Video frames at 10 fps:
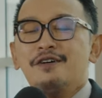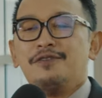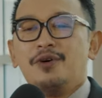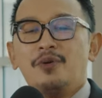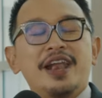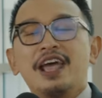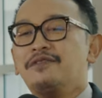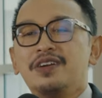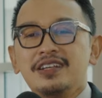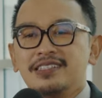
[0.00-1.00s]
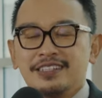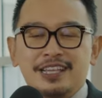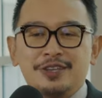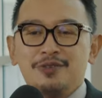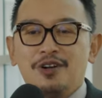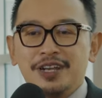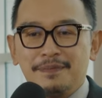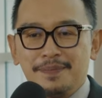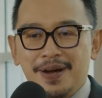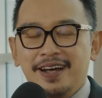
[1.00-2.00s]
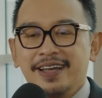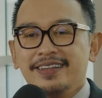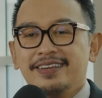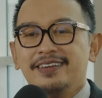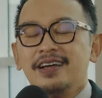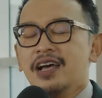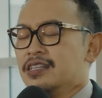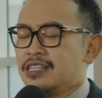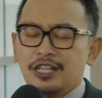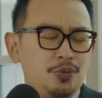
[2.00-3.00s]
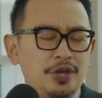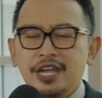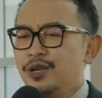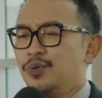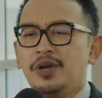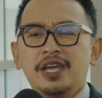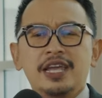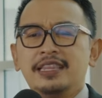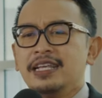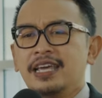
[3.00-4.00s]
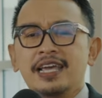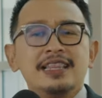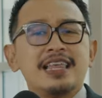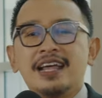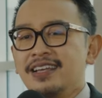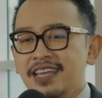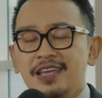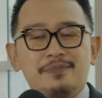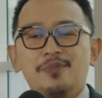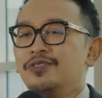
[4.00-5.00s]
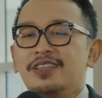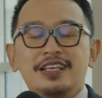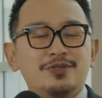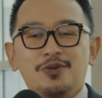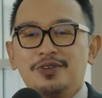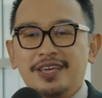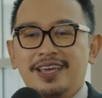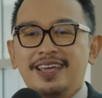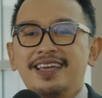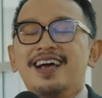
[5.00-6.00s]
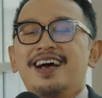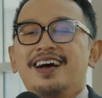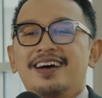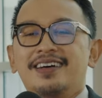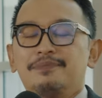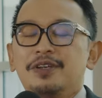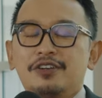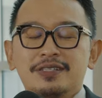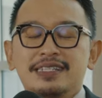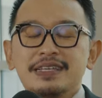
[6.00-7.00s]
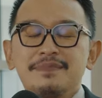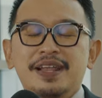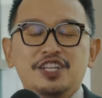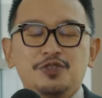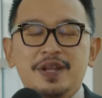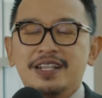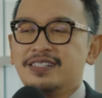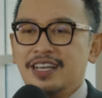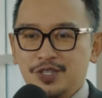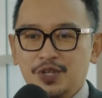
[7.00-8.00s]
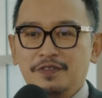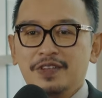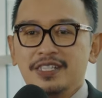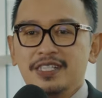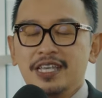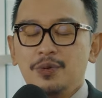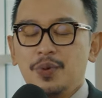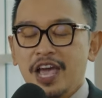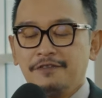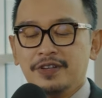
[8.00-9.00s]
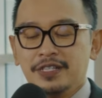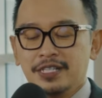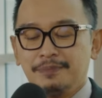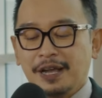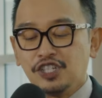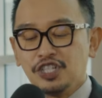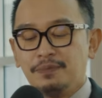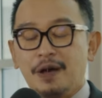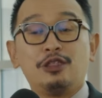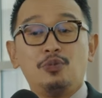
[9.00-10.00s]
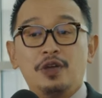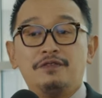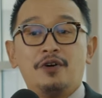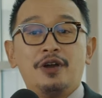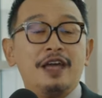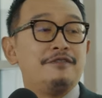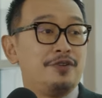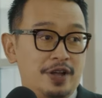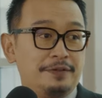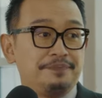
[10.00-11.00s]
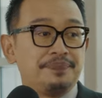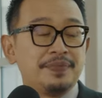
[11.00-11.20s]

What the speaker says: for whatever results that you all dapat. Yeah. 1A, 2A, 3A, tak ada A pun, it's okay. Because di Management and Science University, we have a special pathway for everyone.